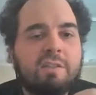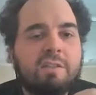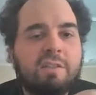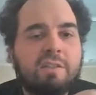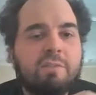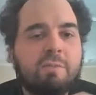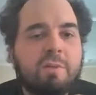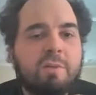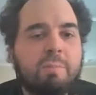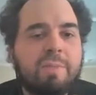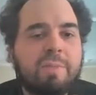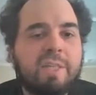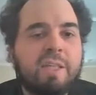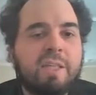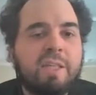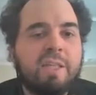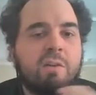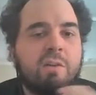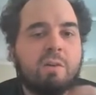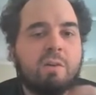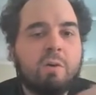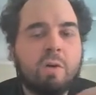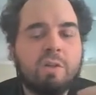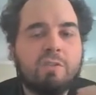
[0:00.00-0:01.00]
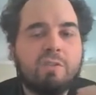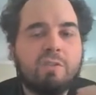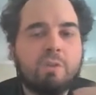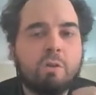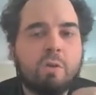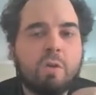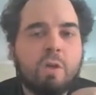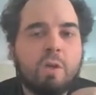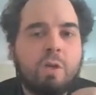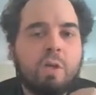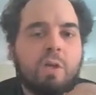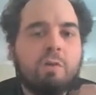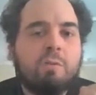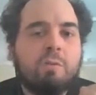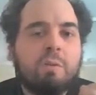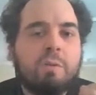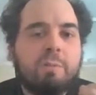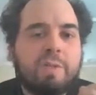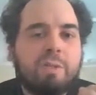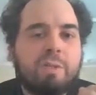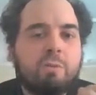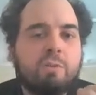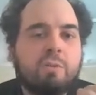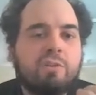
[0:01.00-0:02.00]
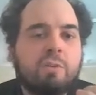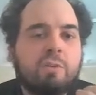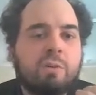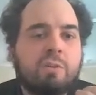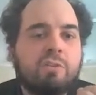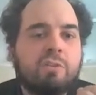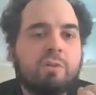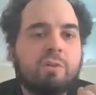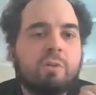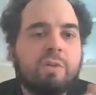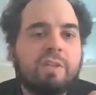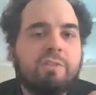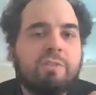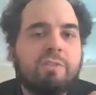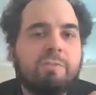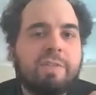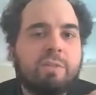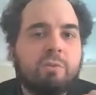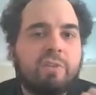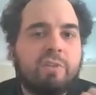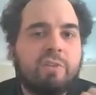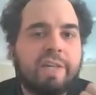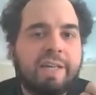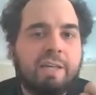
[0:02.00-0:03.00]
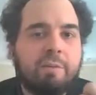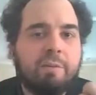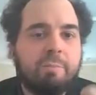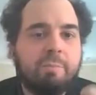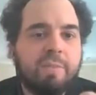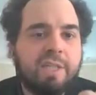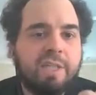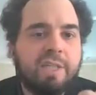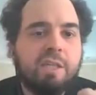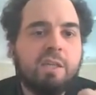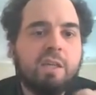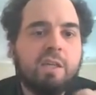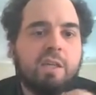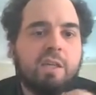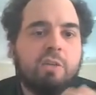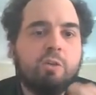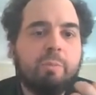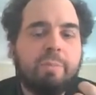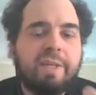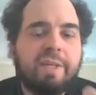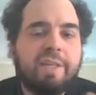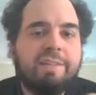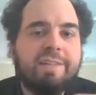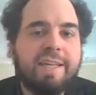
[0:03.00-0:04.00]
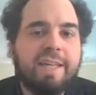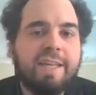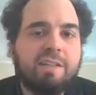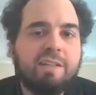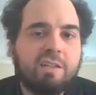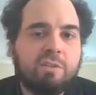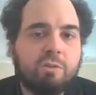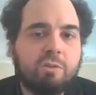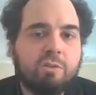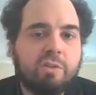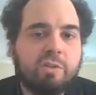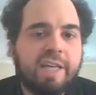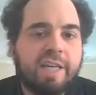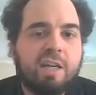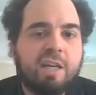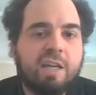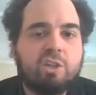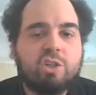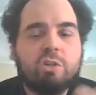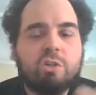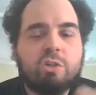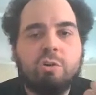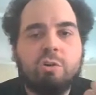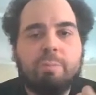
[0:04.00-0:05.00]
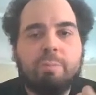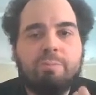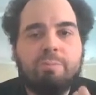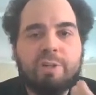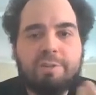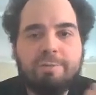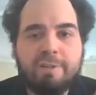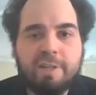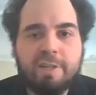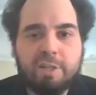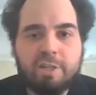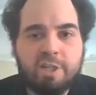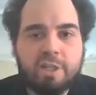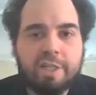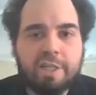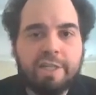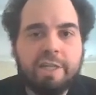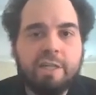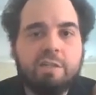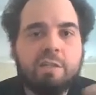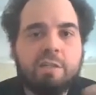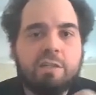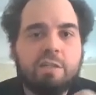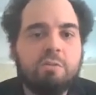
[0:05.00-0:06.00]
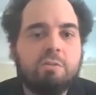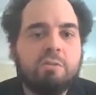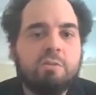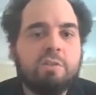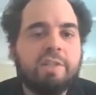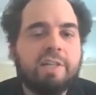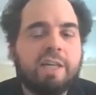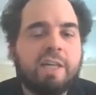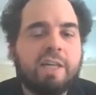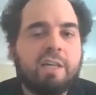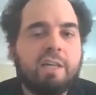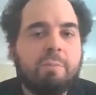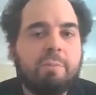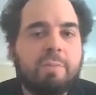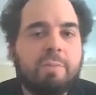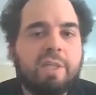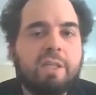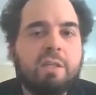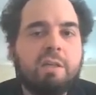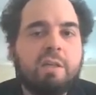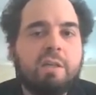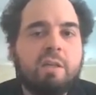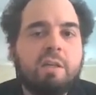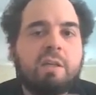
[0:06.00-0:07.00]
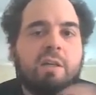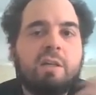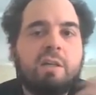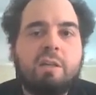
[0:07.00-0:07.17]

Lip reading: this will be also, what we use also is we use IME to pin data to the cache or prefetch the data to the IME